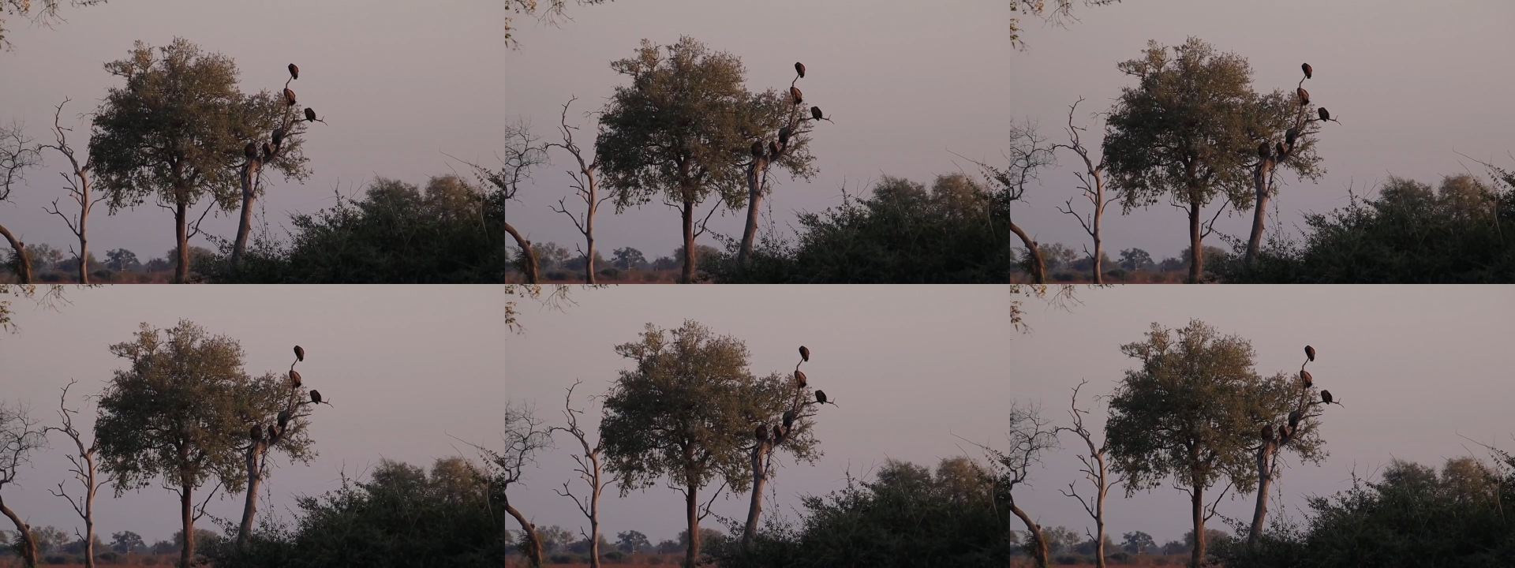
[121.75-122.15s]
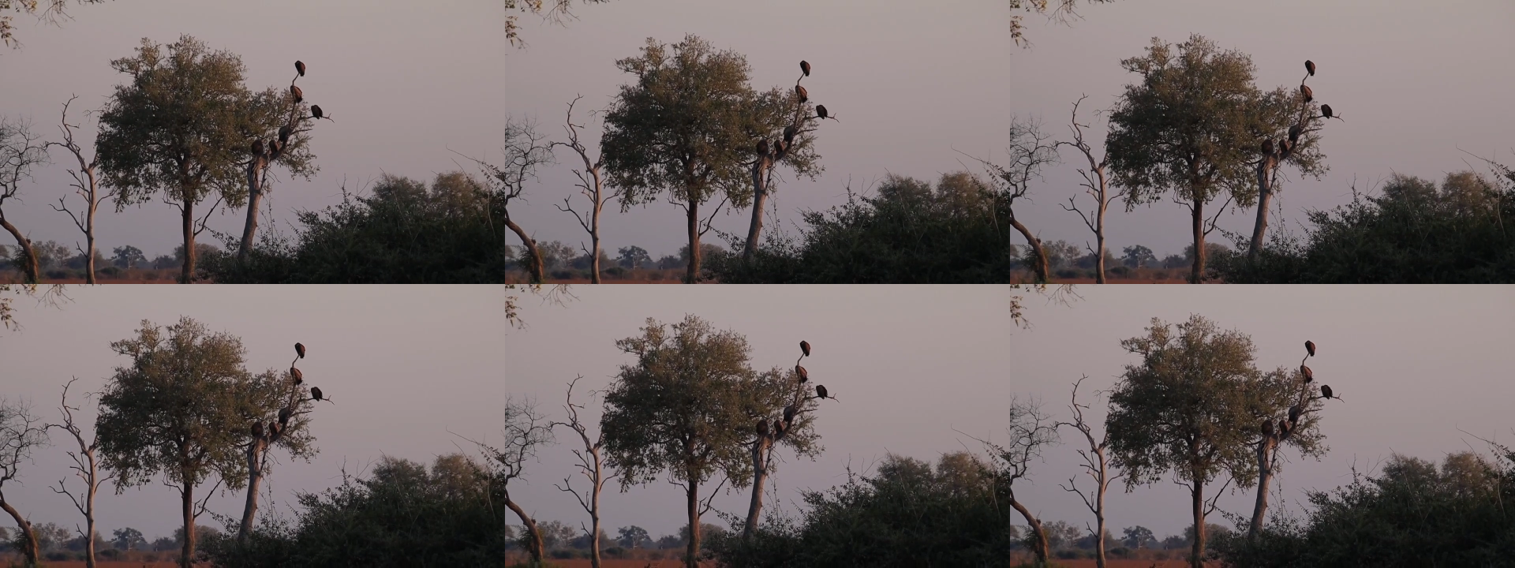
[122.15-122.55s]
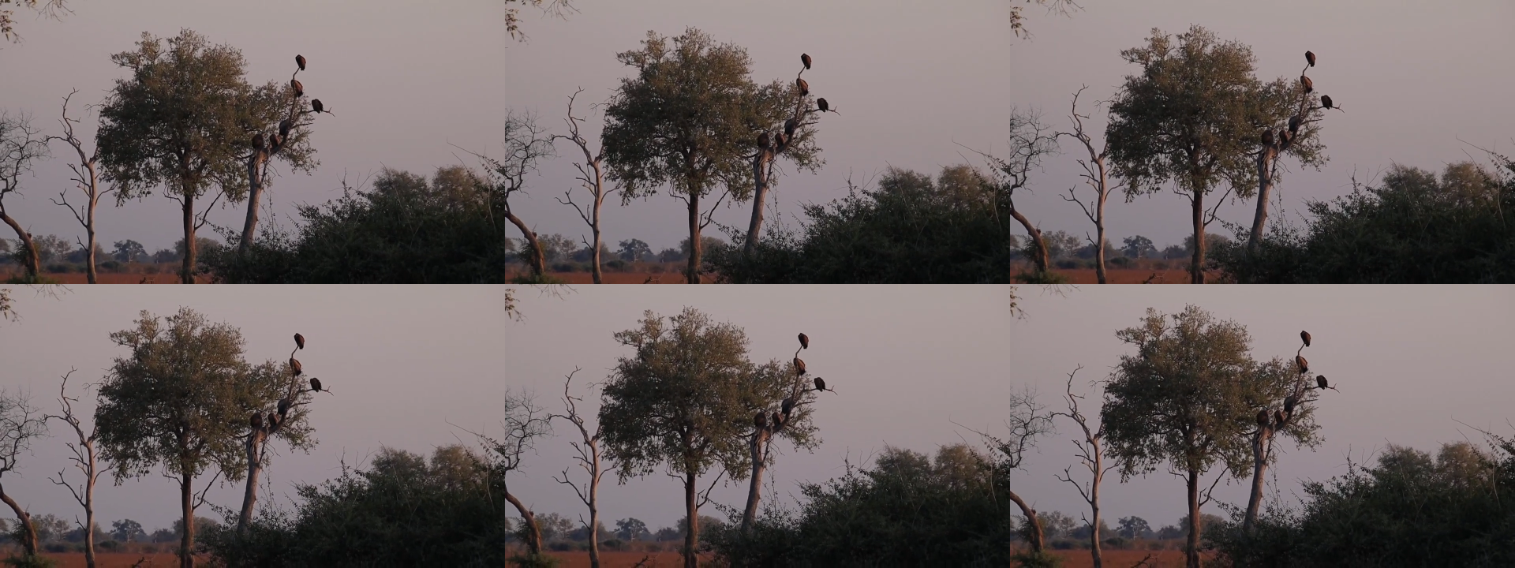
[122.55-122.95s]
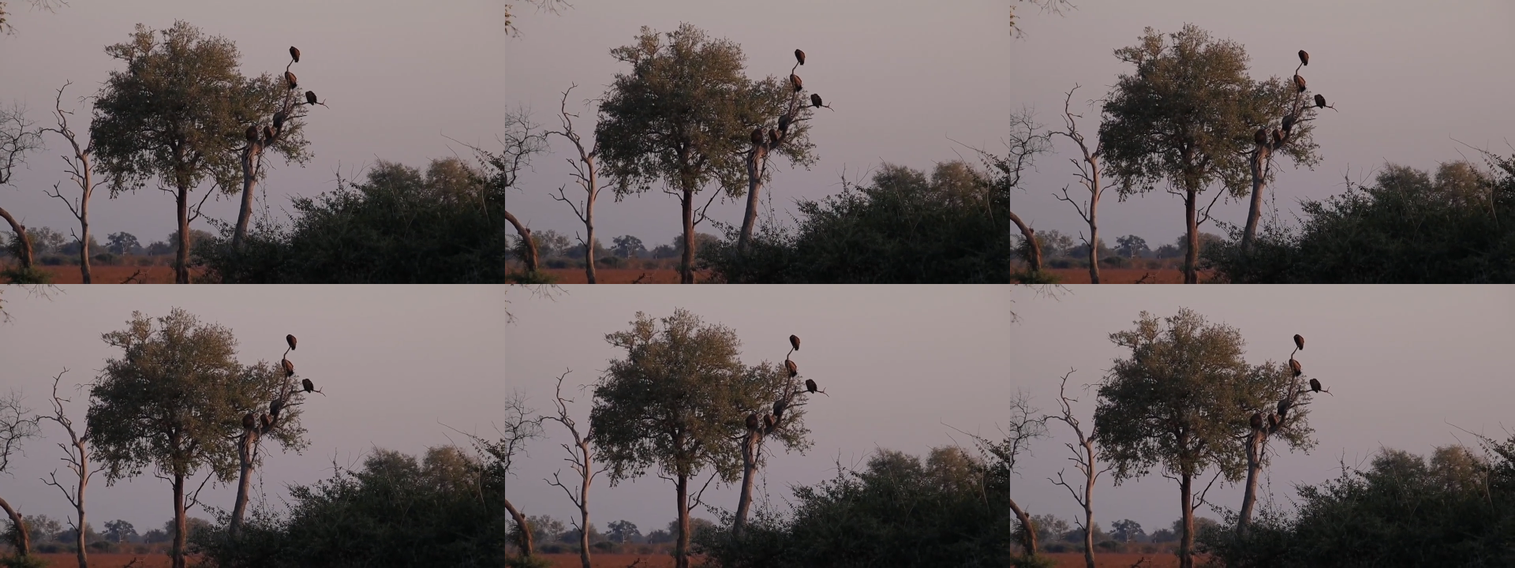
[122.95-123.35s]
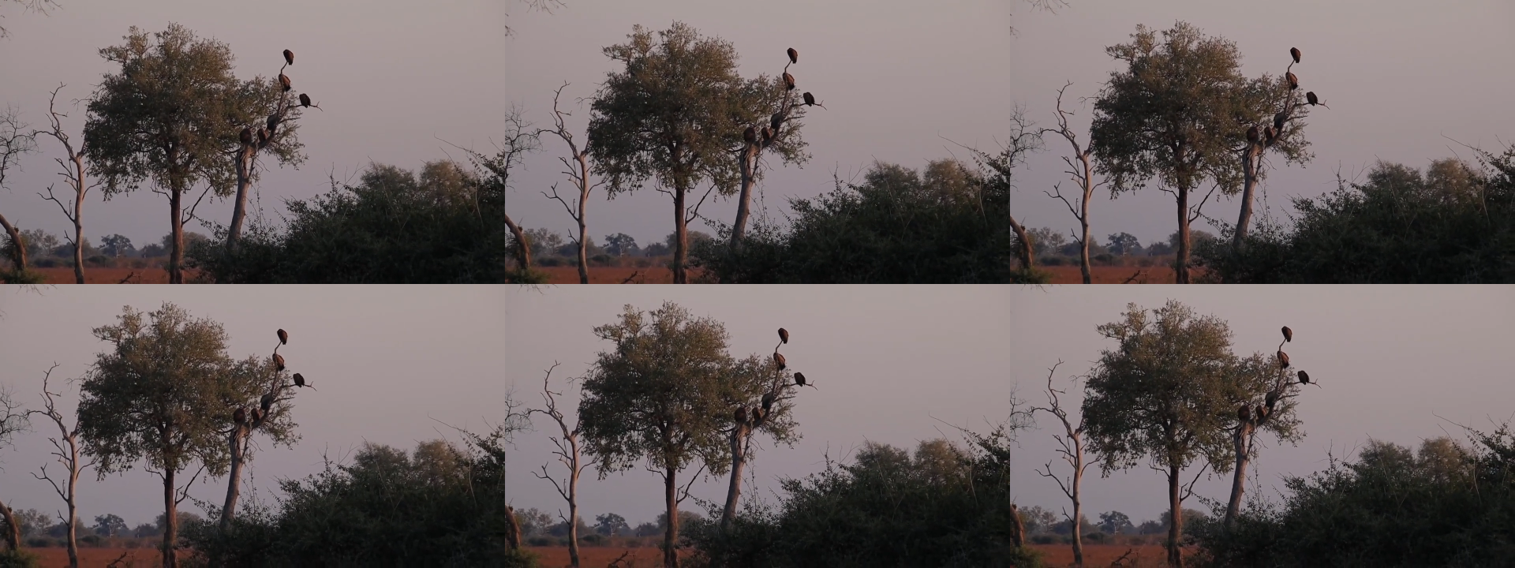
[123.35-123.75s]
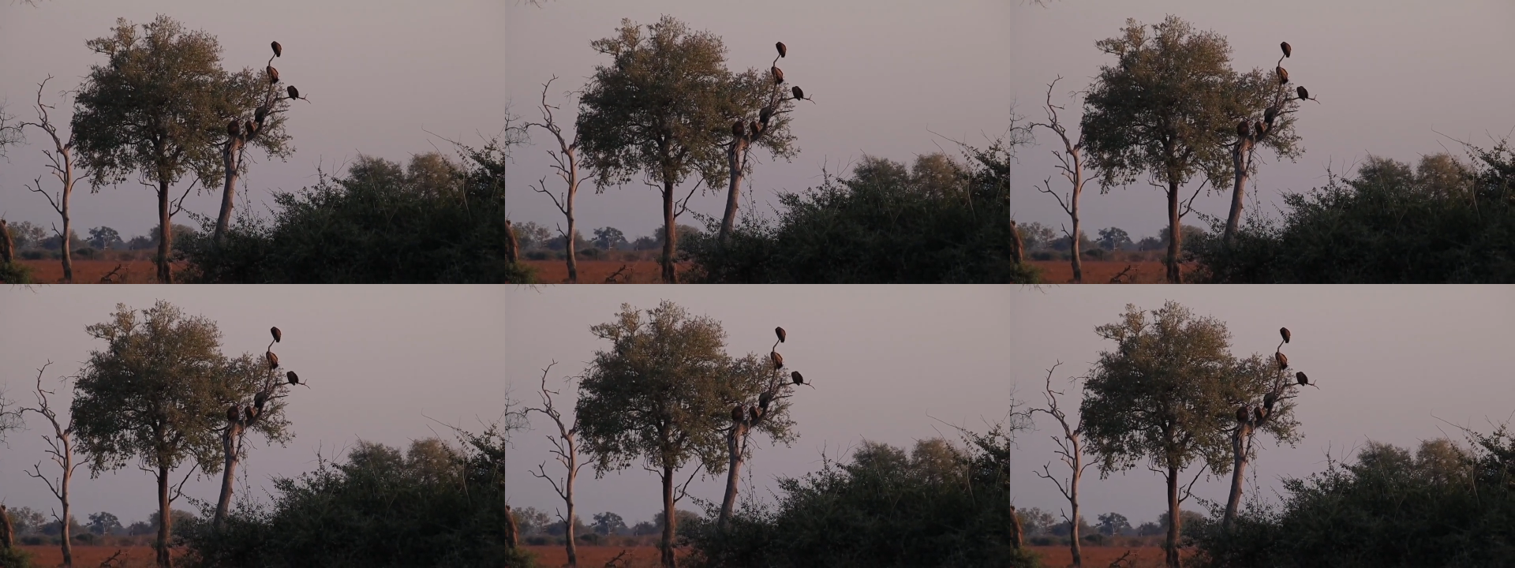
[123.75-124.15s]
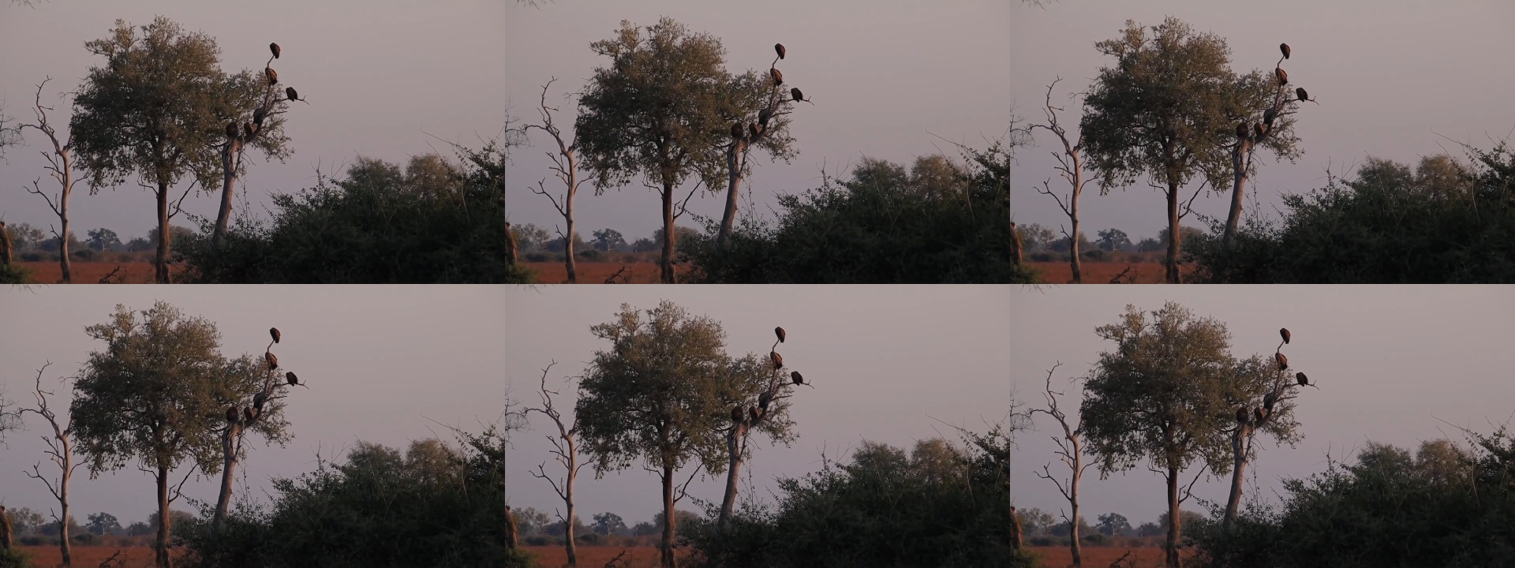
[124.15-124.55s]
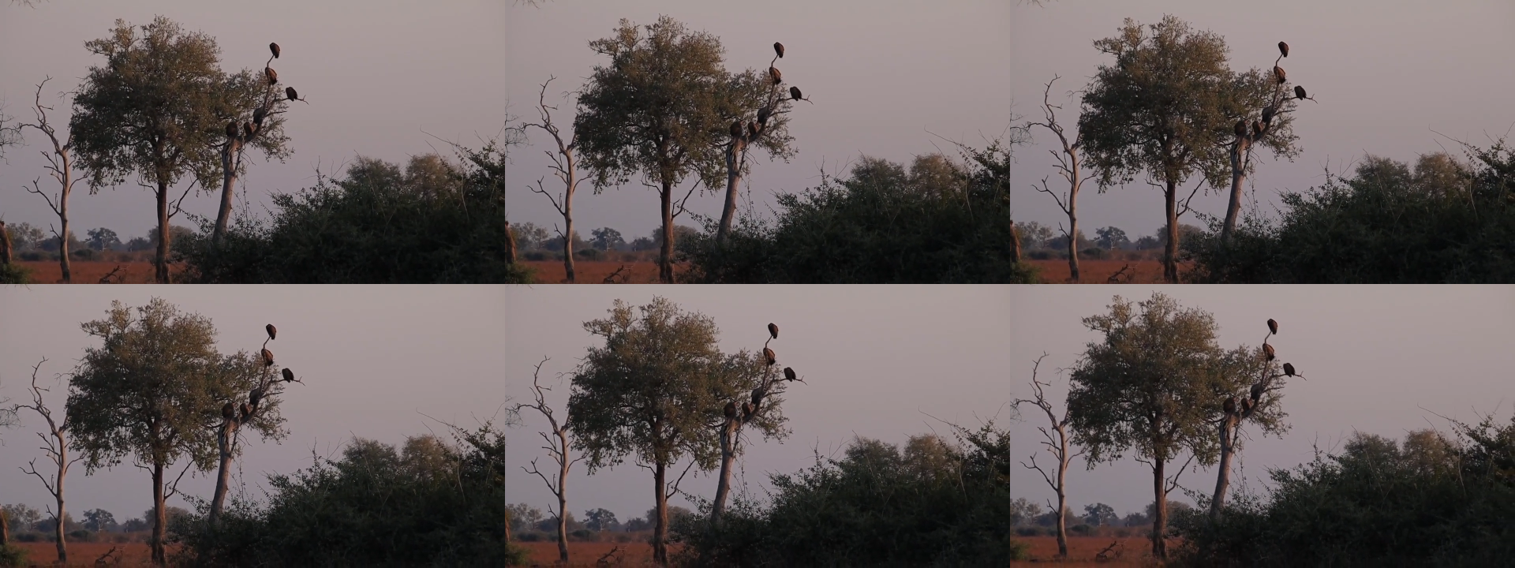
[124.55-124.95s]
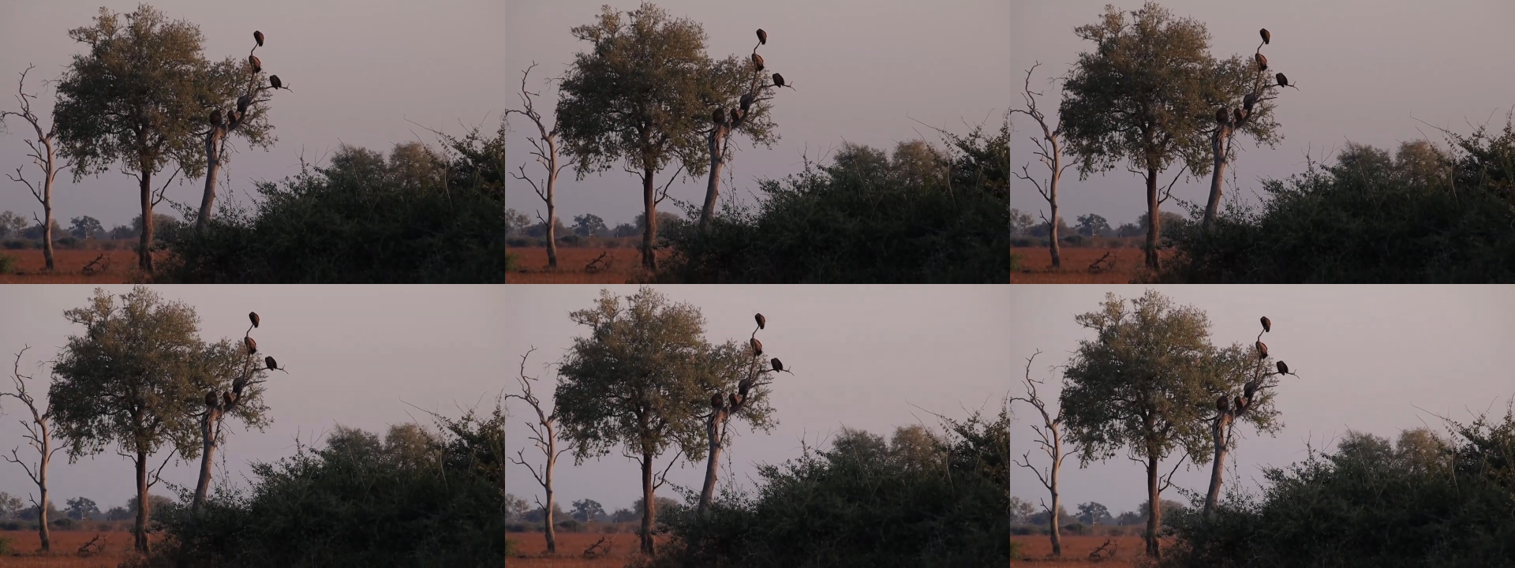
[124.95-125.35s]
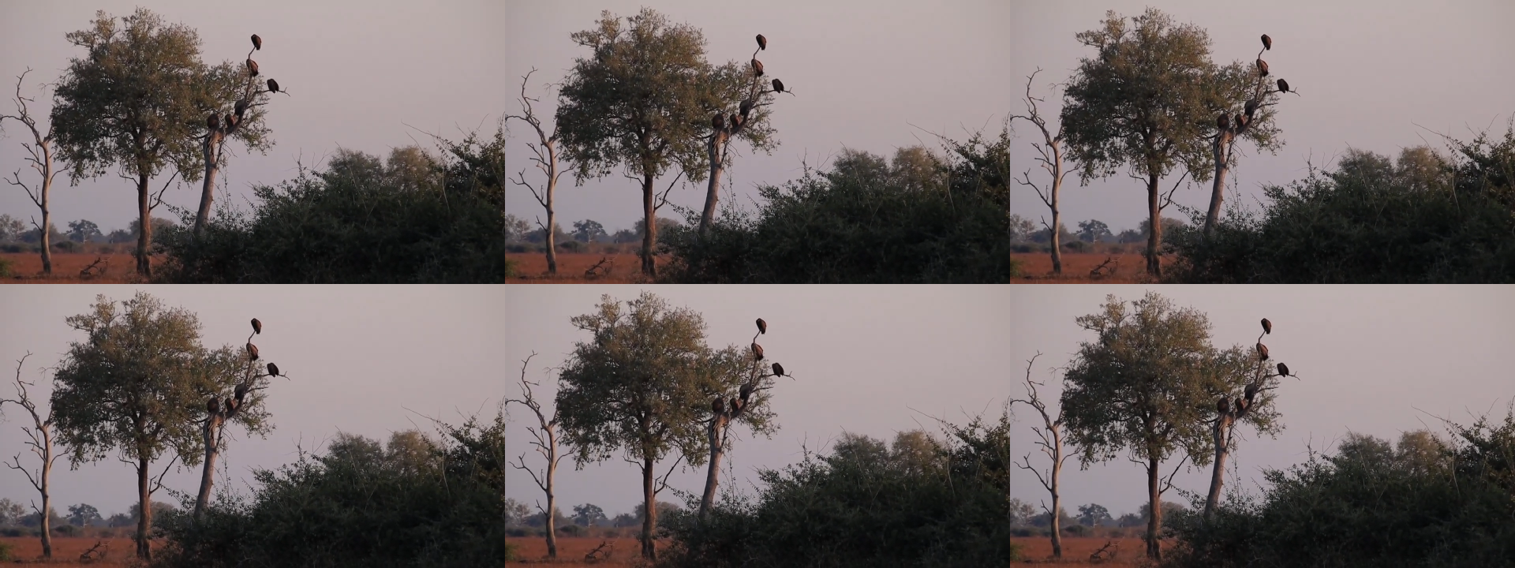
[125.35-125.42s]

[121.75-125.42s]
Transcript: (no speaker visible)